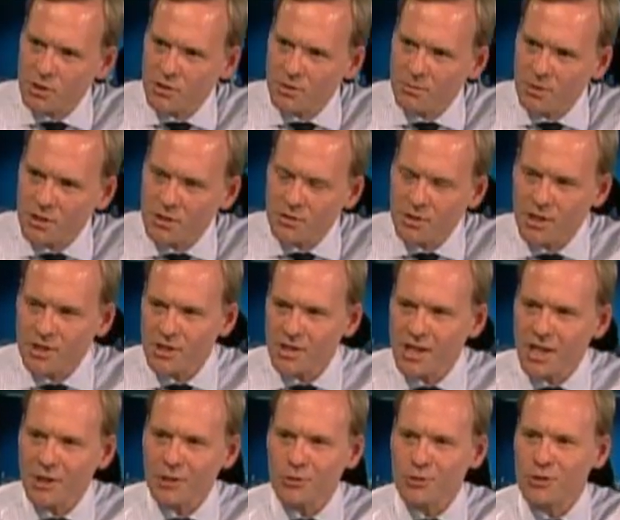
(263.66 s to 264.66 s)
administration.
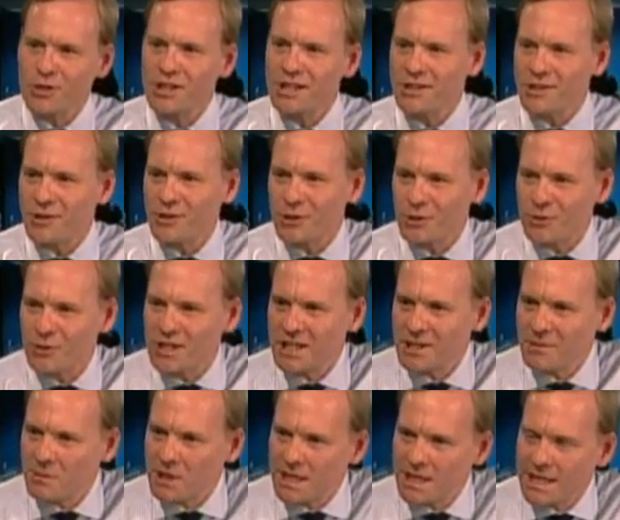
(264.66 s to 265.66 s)
Now you see the new
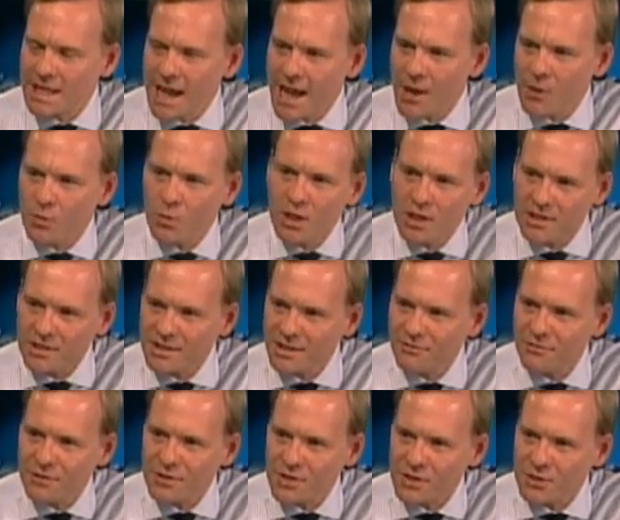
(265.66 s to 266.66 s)
team in town. What are the
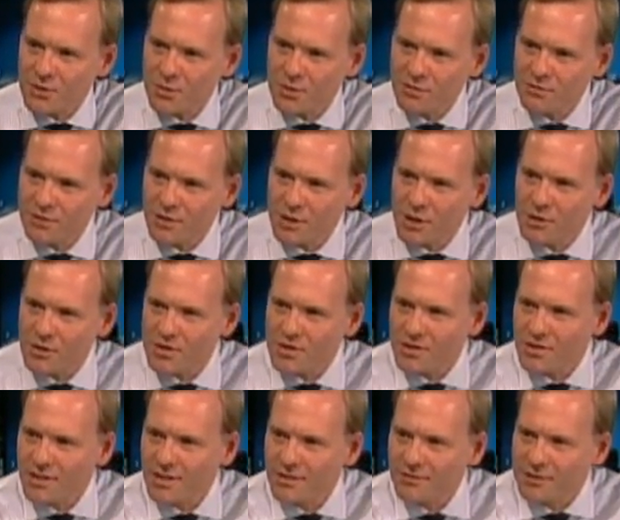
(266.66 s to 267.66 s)
differences? What have you
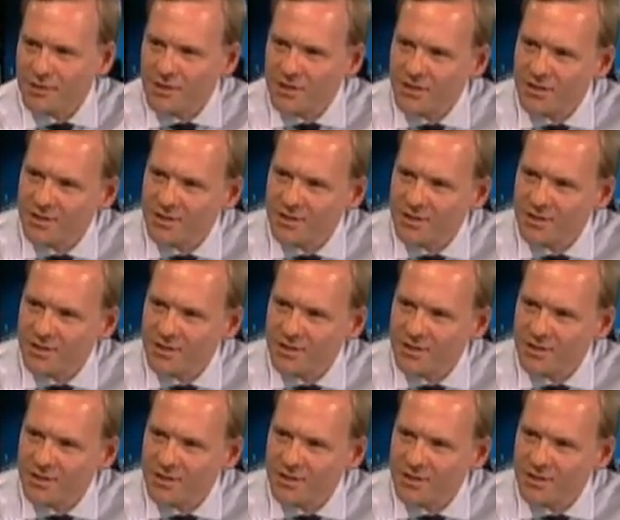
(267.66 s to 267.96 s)
noticed in the differences? Well,